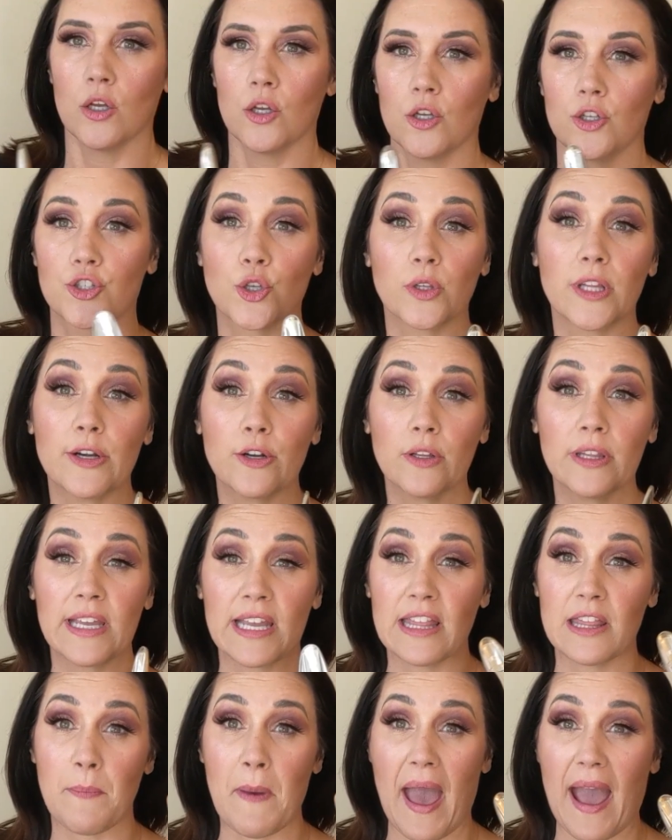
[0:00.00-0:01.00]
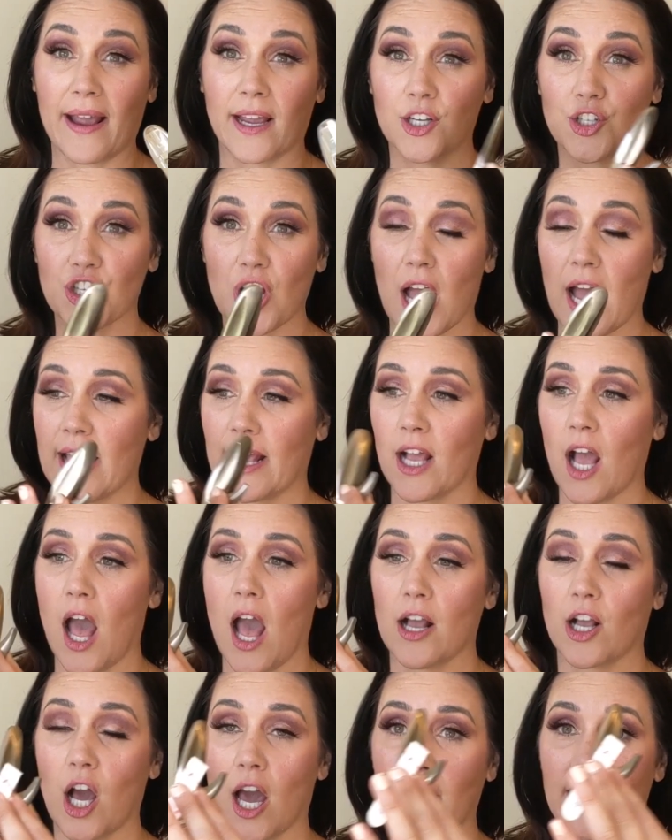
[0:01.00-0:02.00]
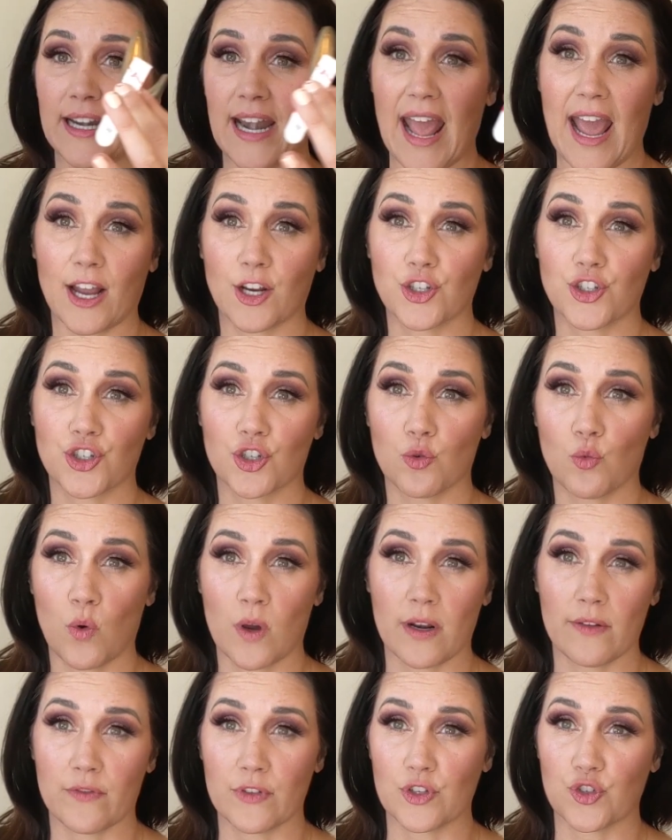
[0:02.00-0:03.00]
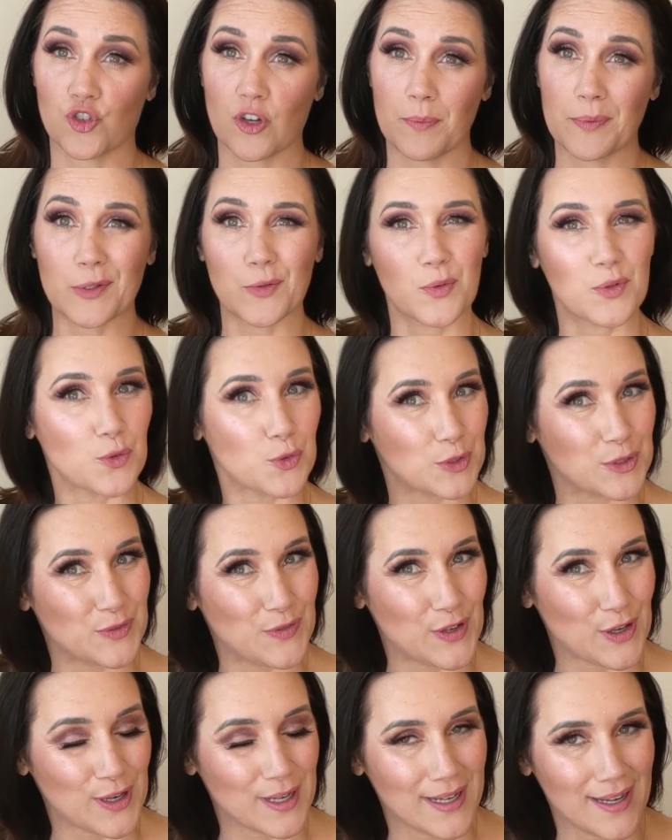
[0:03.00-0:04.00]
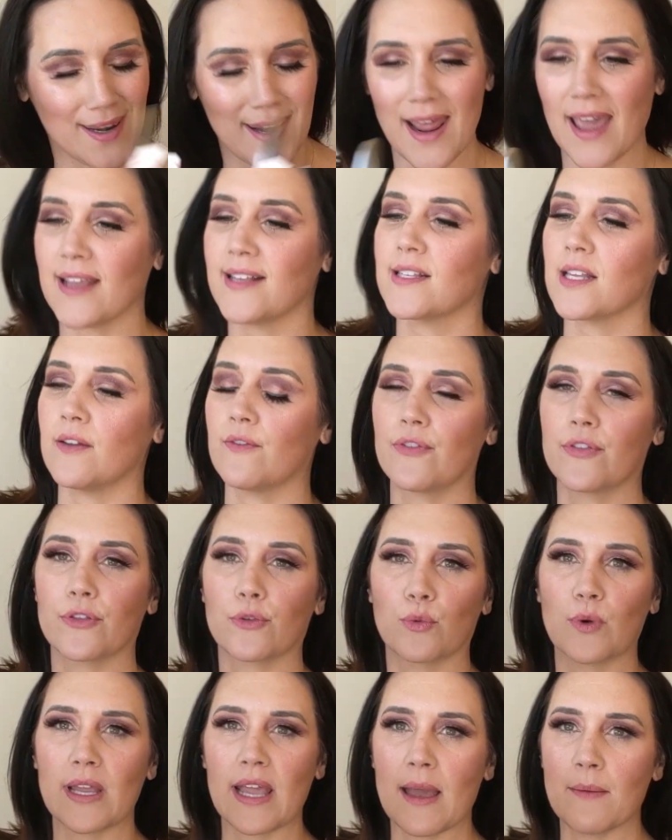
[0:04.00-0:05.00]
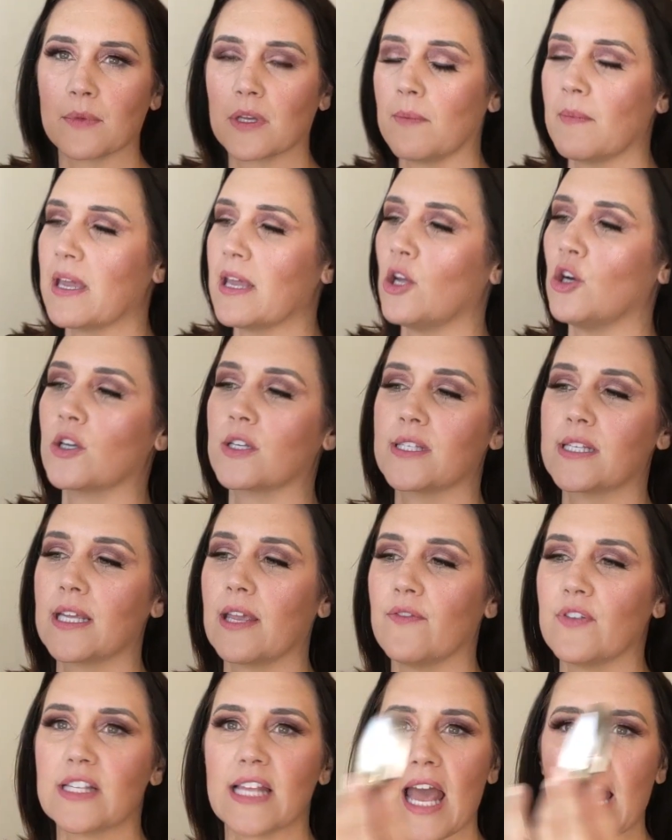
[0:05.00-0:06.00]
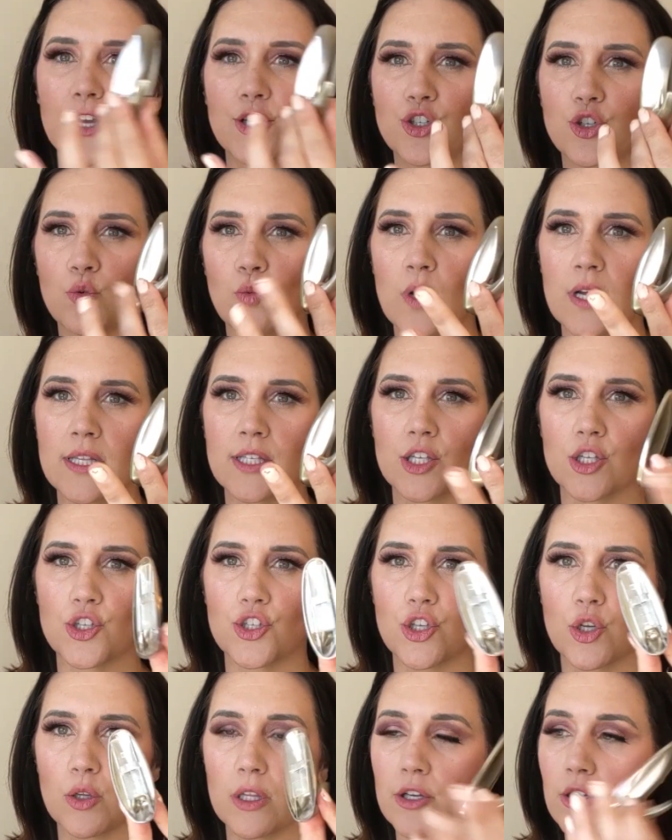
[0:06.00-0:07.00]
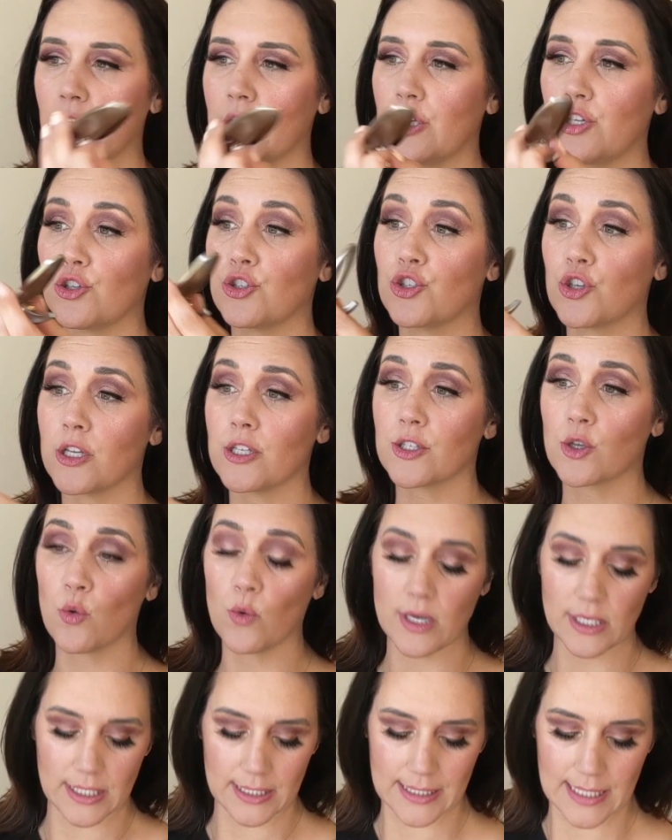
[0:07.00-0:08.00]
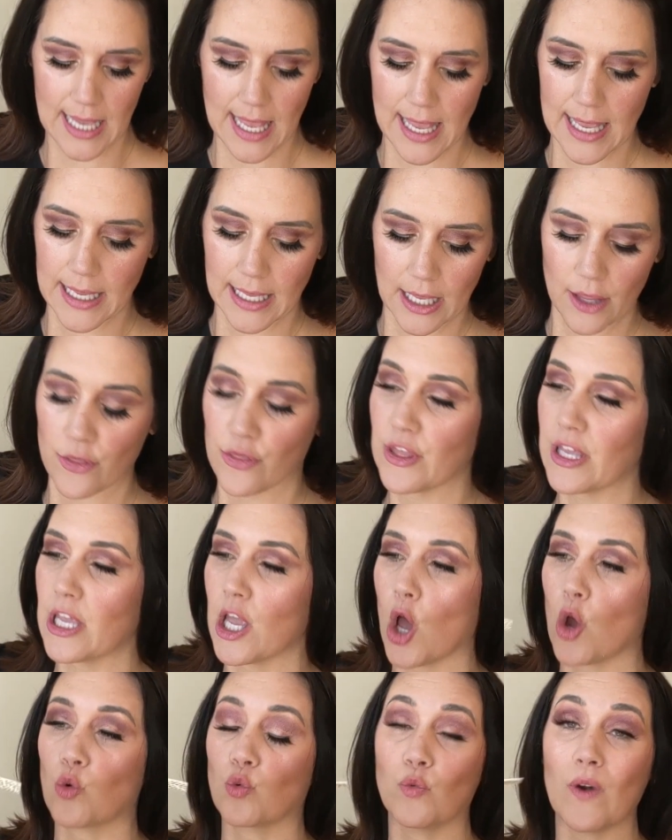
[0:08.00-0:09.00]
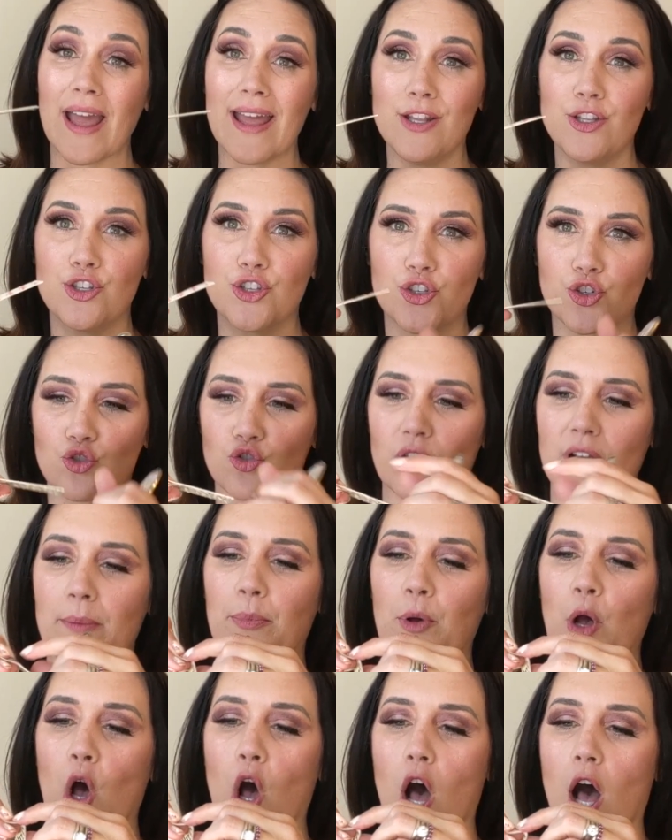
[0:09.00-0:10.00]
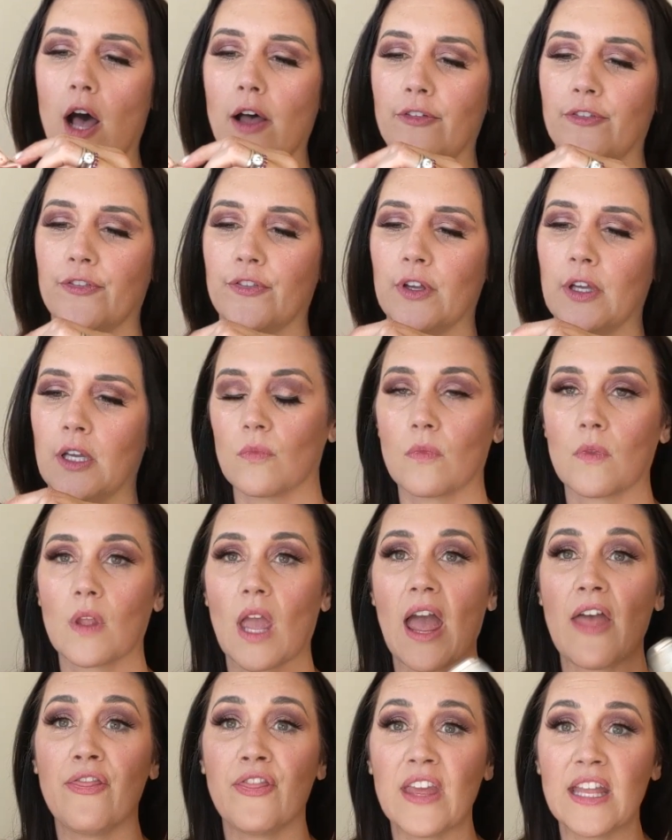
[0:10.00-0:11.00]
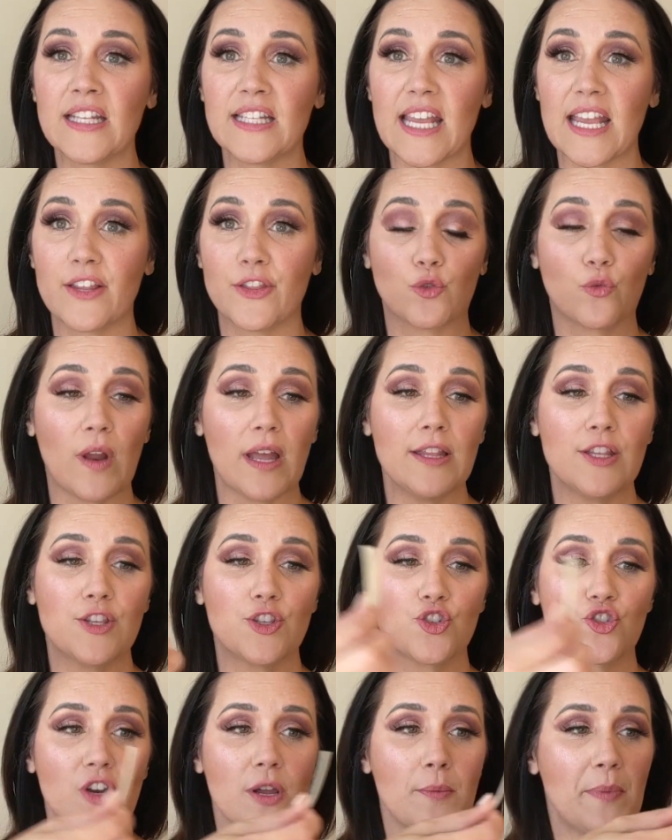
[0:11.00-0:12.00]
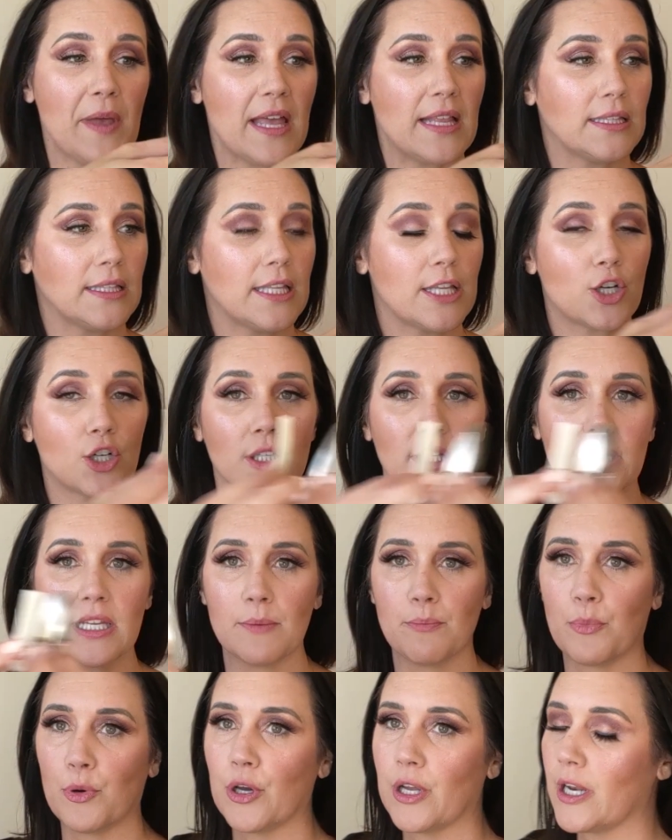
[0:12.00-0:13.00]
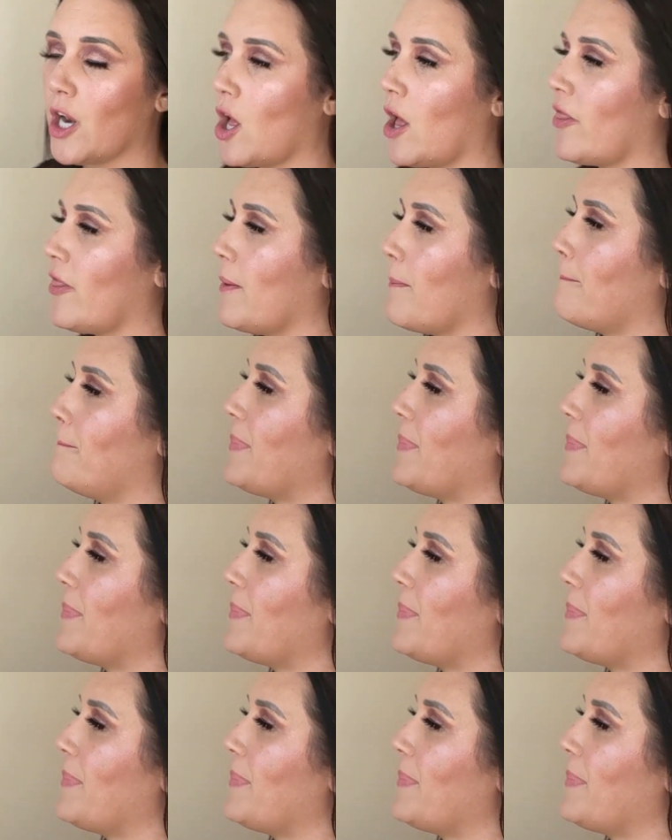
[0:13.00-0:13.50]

So literally in the package, I got an extra one of the strips, which was very nice of three M Command hooks to give us extra ones. So literally you're just going to take the red strip off and then take the red strip and literally put it on the